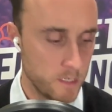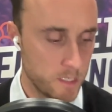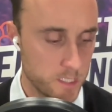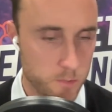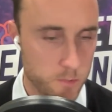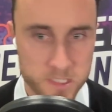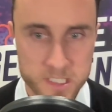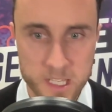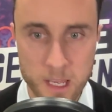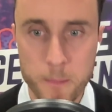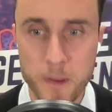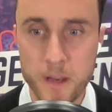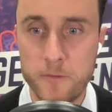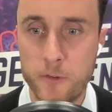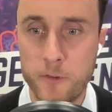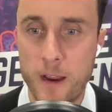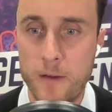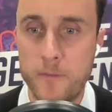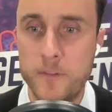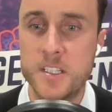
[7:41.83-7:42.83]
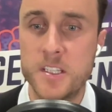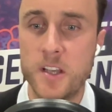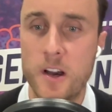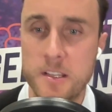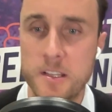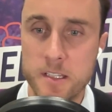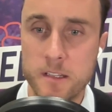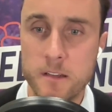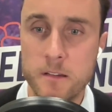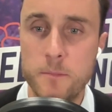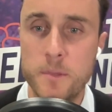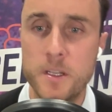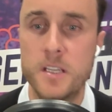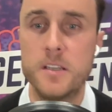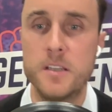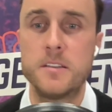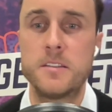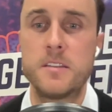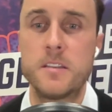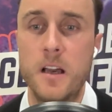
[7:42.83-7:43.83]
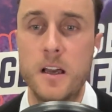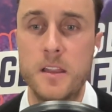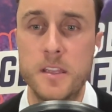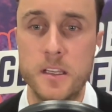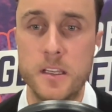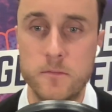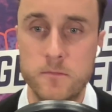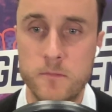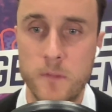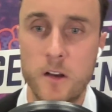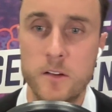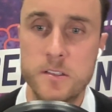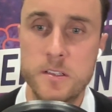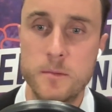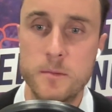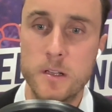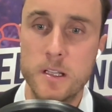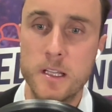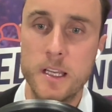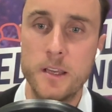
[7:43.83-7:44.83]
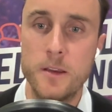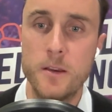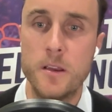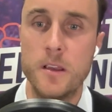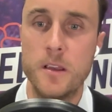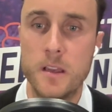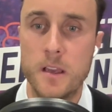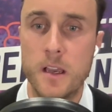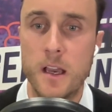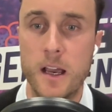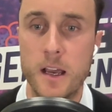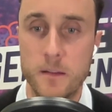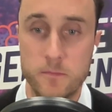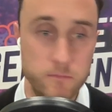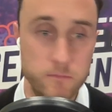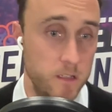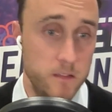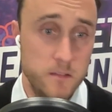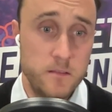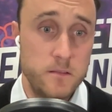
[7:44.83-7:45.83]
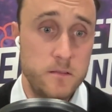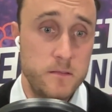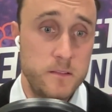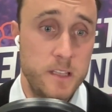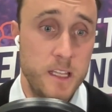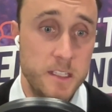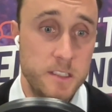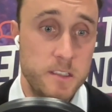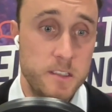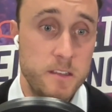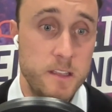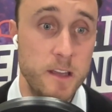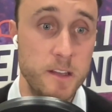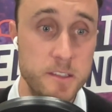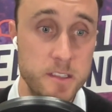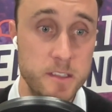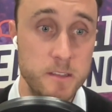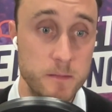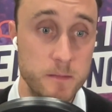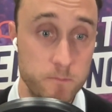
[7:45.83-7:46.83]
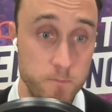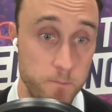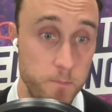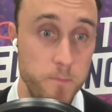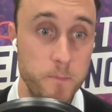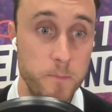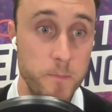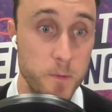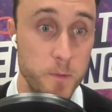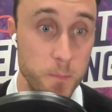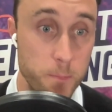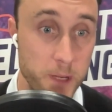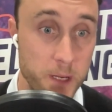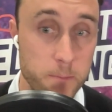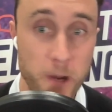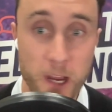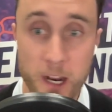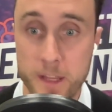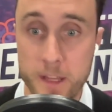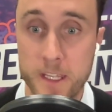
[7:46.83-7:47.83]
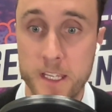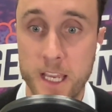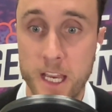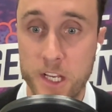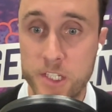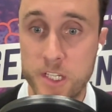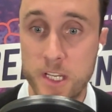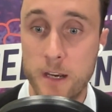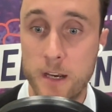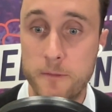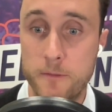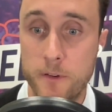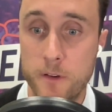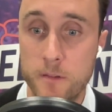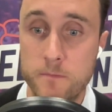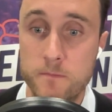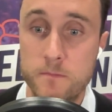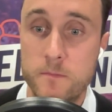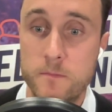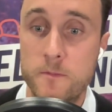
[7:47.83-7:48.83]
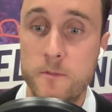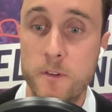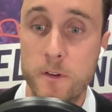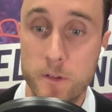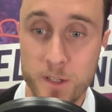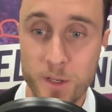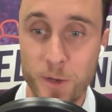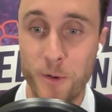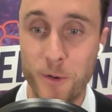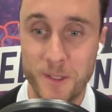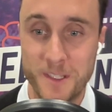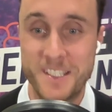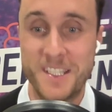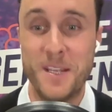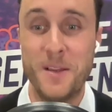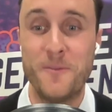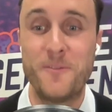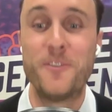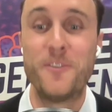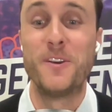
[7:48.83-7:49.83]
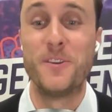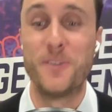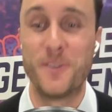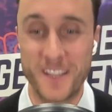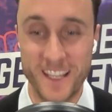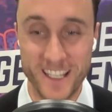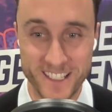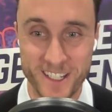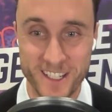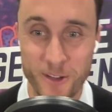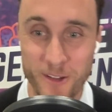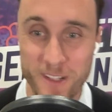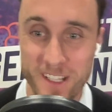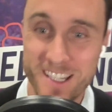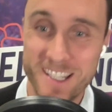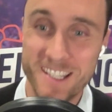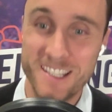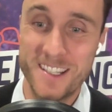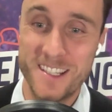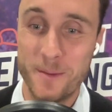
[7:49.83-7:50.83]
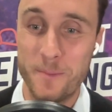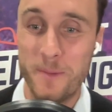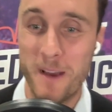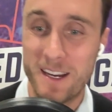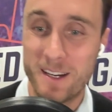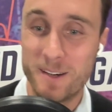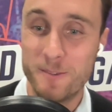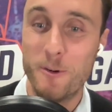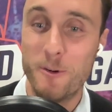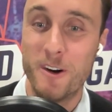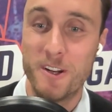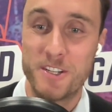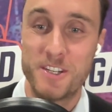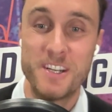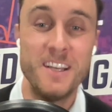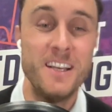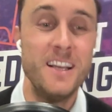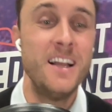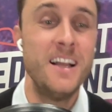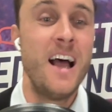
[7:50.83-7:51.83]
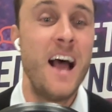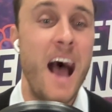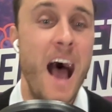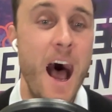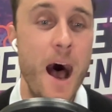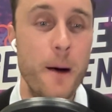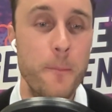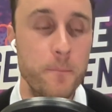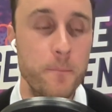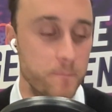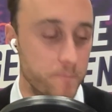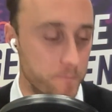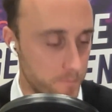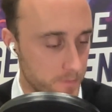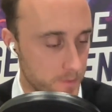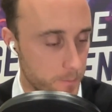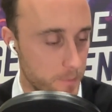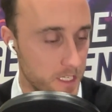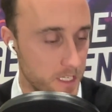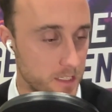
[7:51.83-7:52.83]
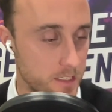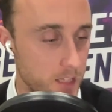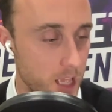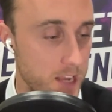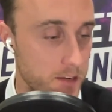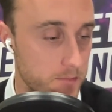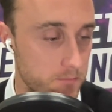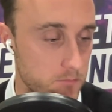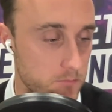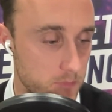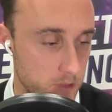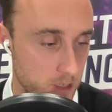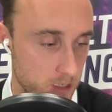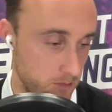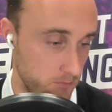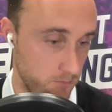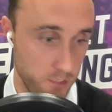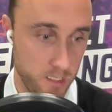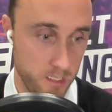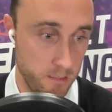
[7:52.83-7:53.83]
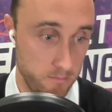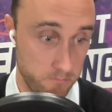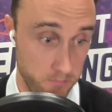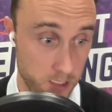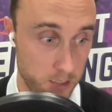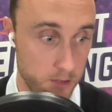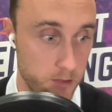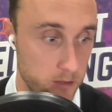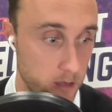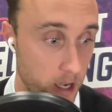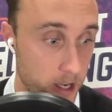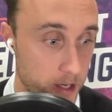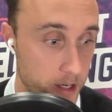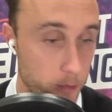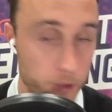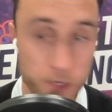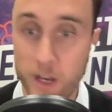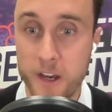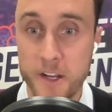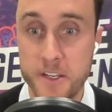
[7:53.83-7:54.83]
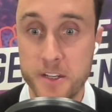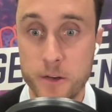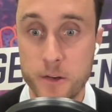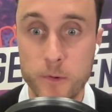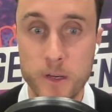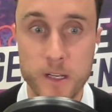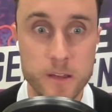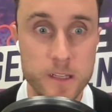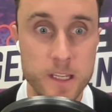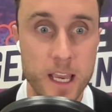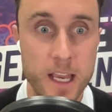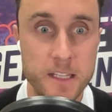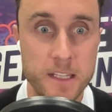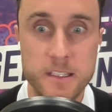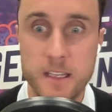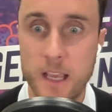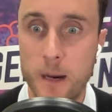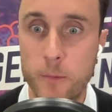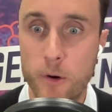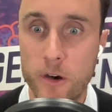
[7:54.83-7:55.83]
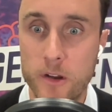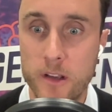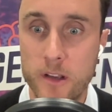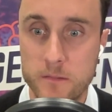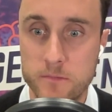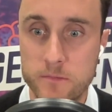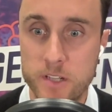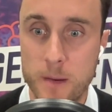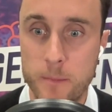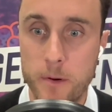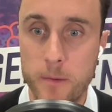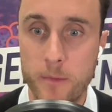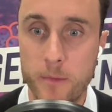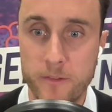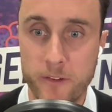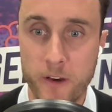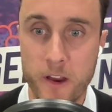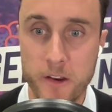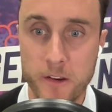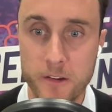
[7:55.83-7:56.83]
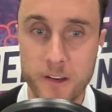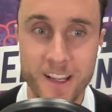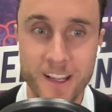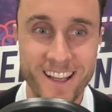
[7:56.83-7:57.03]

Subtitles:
So what's that mean for advertising? Because I think ultimately that's a big part of the cash cow for your, as you call it, the sit back and watch. Because I know what I do when the ads come on. I jump on my phone.